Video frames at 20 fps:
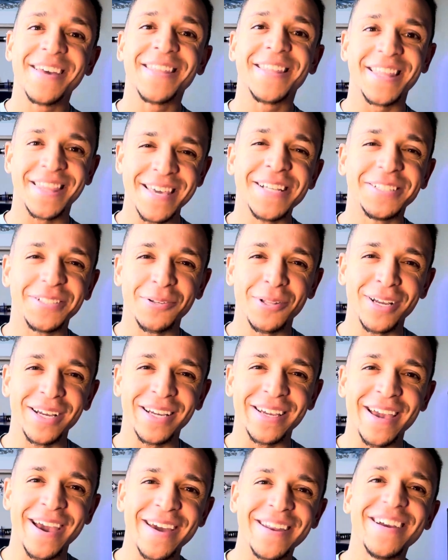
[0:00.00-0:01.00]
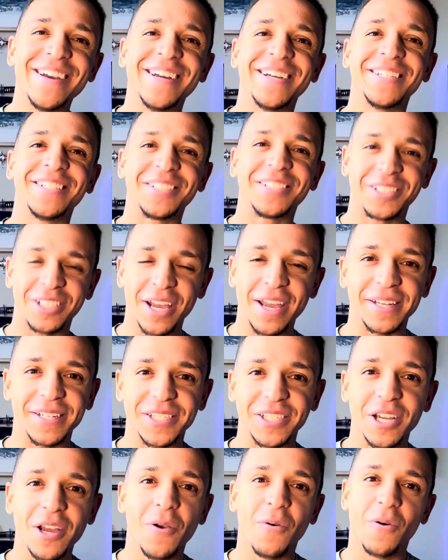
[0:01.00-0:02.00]
the things you look at
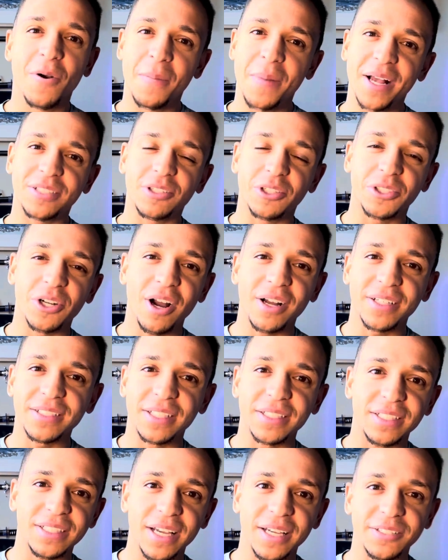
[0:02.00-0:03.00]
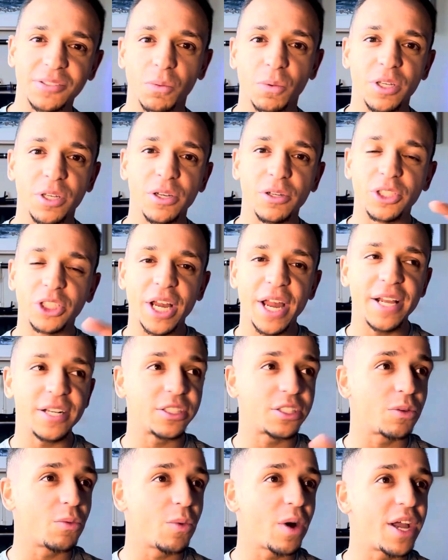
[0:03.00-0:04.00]
change. What Master Johnson says, when you
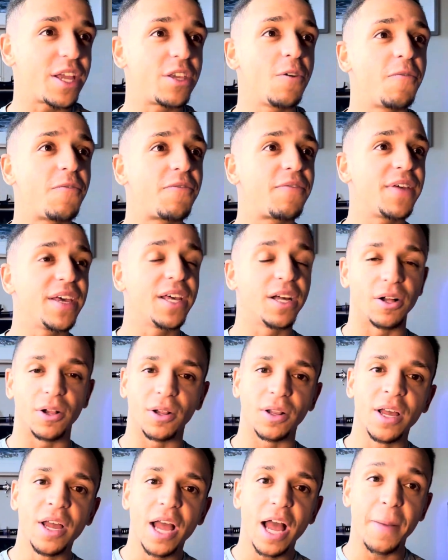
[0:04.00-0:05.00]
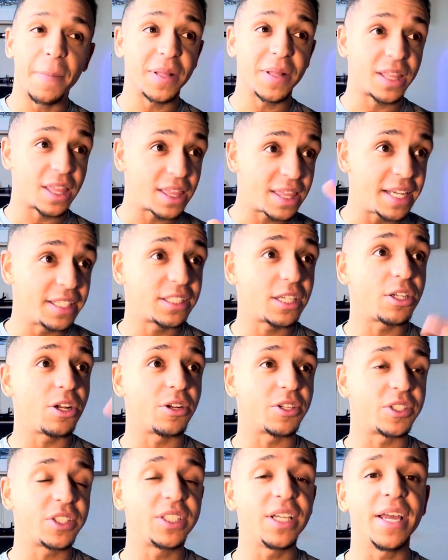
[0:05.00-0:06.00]
change the way you feel about the things that
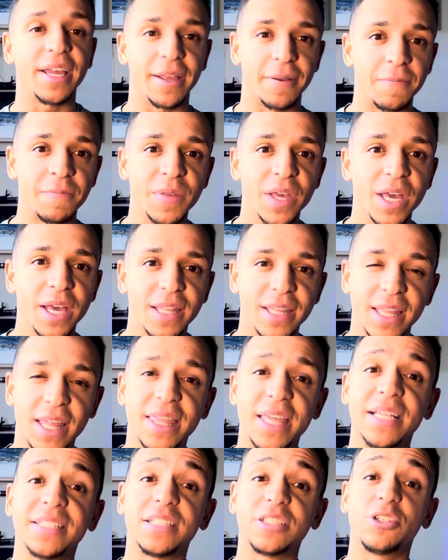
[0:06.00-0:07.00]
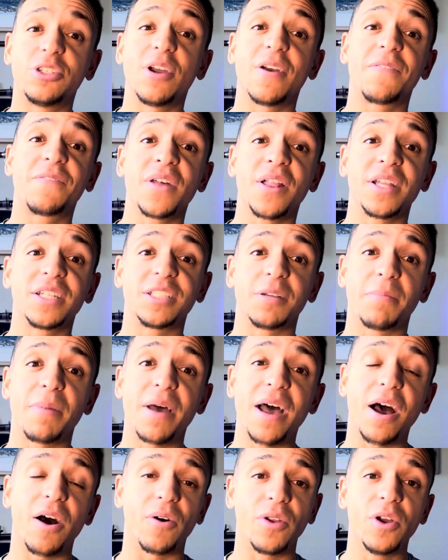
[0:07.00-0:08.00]
you're seeing, then the things that you have feelings
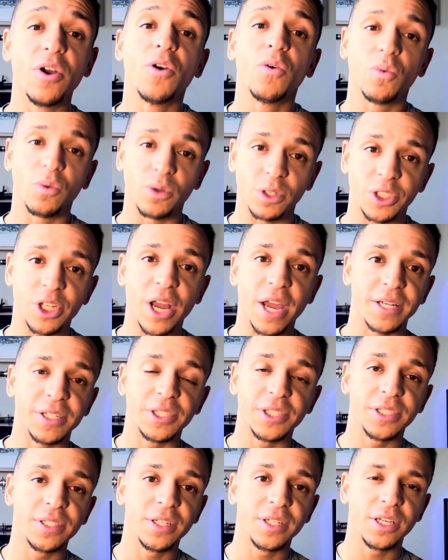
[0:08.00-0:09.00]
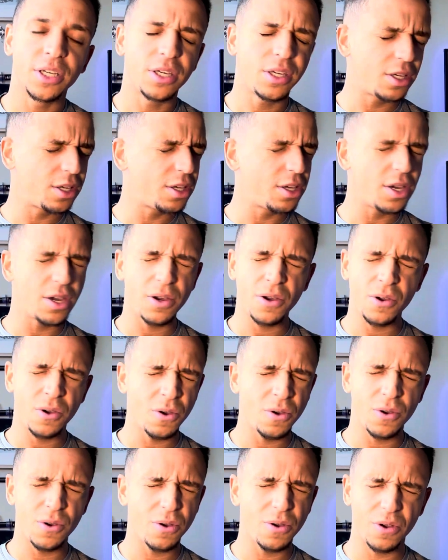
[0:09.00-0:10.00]
about will change.
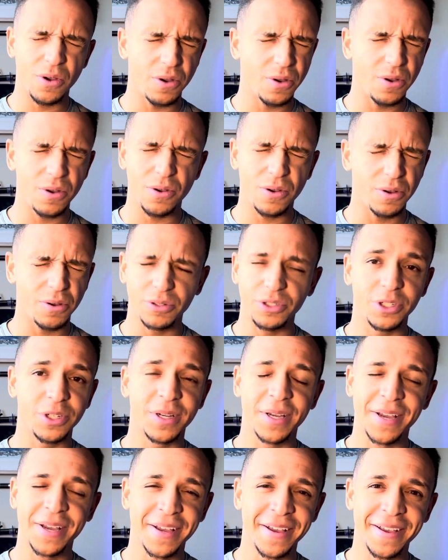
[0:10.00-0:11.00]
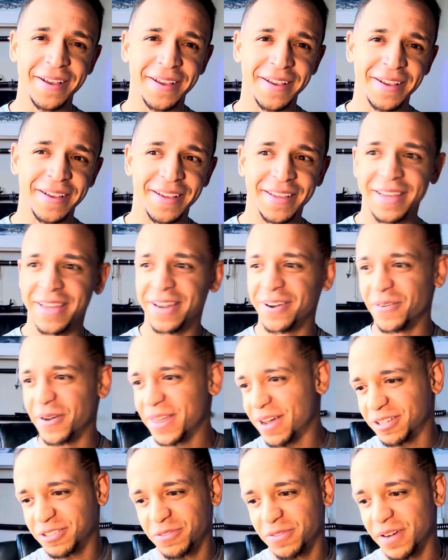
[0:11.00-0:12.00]
Huge. Anyway,
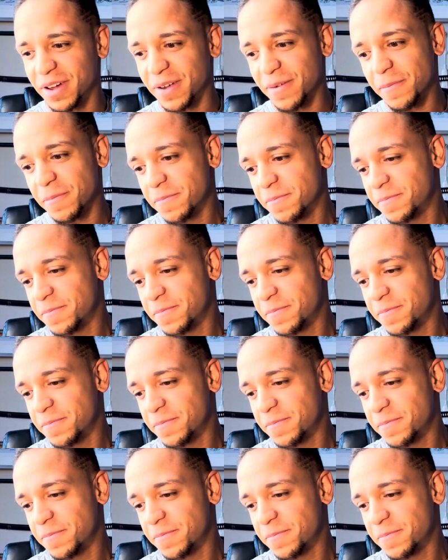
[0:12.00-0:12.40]
that was fun.